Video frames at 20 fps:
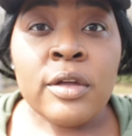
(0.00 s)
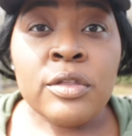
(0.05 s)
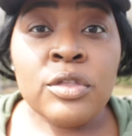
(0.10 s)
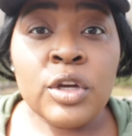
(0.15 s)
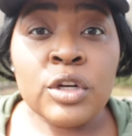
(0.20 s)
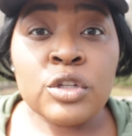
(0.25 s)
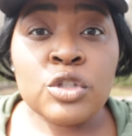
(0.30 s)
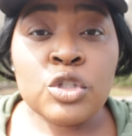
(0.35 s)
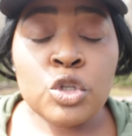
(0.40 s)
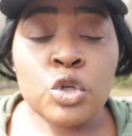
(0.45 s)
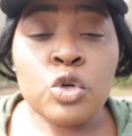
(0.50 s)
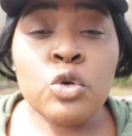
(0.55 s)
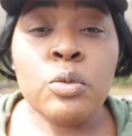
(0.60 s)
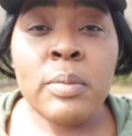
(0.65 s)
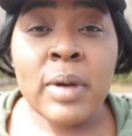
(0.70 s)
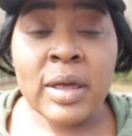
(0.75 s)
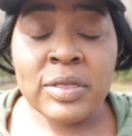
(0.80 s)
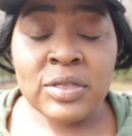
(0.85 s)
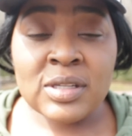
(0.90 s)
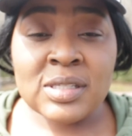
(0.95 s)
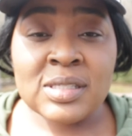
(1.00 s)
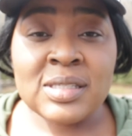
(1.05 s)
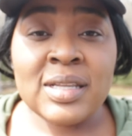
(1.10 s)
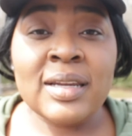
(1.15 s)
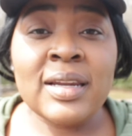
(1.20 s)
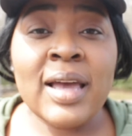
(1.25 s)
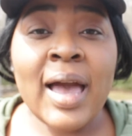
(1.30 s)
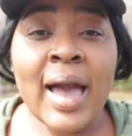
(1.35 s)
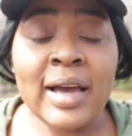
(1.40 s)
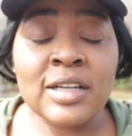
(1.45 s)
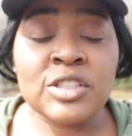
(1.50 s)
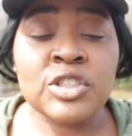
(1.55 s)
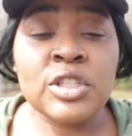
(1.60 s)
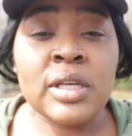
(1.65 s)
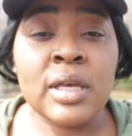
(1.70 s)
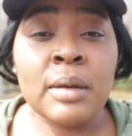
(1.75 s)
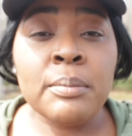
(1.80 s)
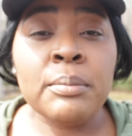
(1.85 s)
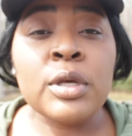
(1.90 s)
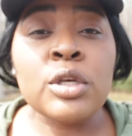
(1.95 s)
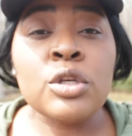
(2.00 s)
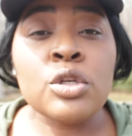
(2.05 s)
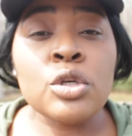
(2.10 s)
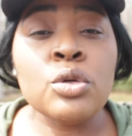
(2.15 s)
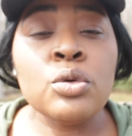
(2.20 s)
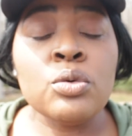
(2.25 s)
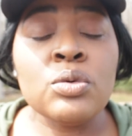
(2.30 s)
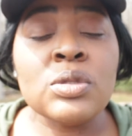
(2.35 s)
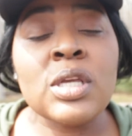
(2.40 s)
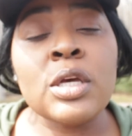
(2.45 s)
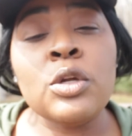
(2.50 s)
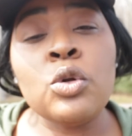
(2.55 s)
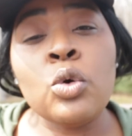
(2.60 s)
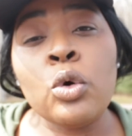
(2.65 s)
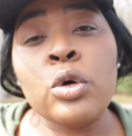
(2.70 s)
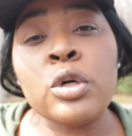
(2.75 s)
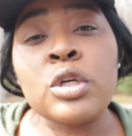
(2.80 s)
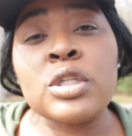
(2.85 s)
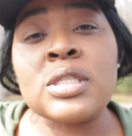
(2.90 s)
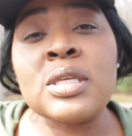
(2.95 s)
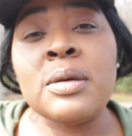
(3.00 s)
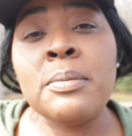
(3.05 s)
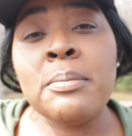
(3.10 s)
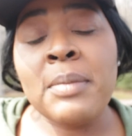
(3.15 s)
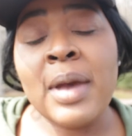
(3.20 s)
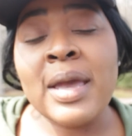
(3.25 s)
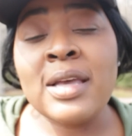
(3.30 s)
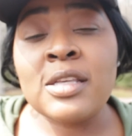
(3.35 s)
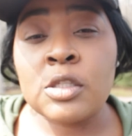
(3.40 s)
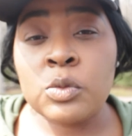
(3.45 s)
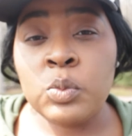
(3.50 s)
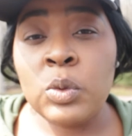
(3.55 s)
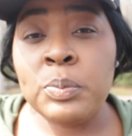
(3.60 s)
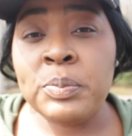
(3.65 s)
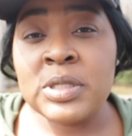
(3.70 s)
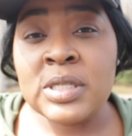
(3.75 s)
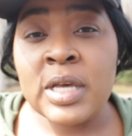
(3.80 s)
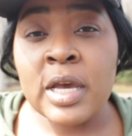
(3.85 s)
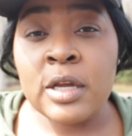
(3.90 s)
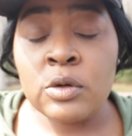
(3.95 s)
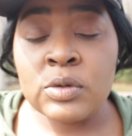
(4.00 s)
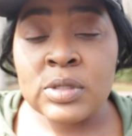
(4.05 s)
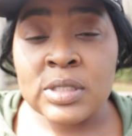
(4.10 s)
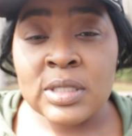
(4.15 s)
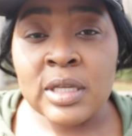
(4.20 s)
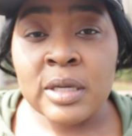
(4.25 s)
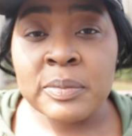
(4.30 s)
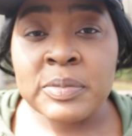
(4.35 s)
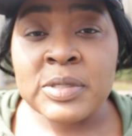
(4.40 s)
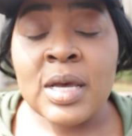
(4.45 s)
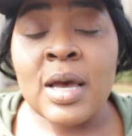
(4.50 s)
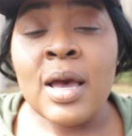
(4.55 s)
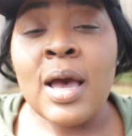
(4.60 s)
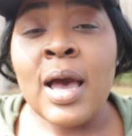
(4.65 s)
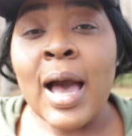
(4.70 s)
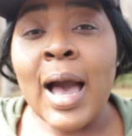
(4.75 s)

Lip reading: There are two methods that actually can be used in order to make sweet potato slips.